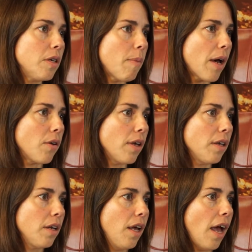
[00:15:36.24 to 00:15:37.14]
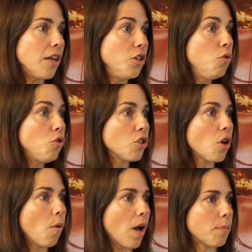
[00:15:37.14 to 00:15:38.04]
about it and you
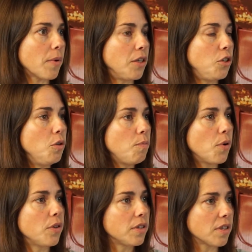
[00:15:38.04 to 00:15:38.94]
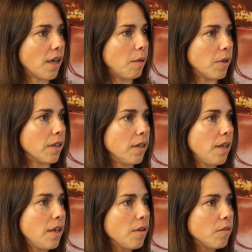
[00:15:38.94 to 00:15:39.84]
show up and you put the time in,
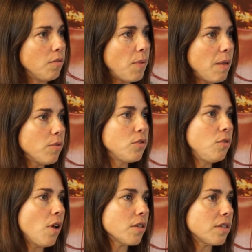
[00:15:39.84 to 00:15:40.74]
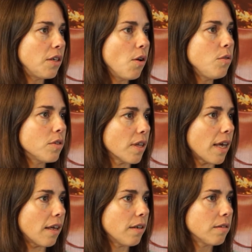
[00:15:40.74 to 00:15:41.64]
people do not say no to
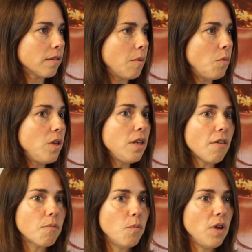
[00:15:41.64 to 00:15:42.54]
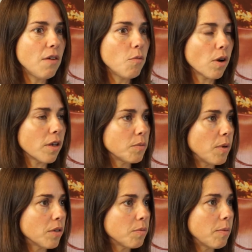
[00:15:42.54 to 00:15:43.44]
that. I mean, we have work
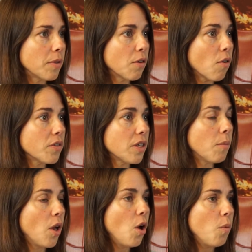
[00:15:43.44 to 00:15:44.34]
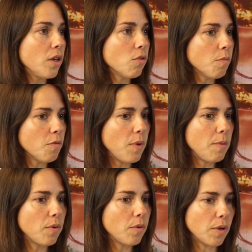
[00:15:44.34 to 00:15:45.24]
experience people here all the time. We had a group of
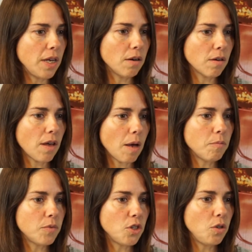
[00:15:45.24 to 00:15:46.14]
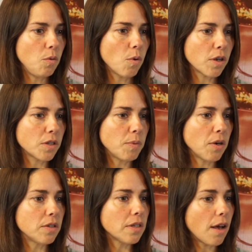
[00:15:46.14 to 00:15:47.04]
people here come to do work
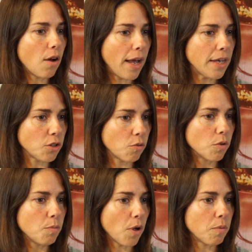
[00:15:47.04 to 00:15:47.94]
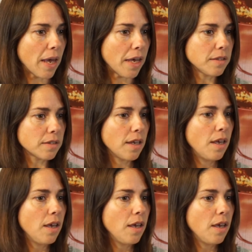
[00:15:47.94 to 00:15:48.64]
experience as a group en masse.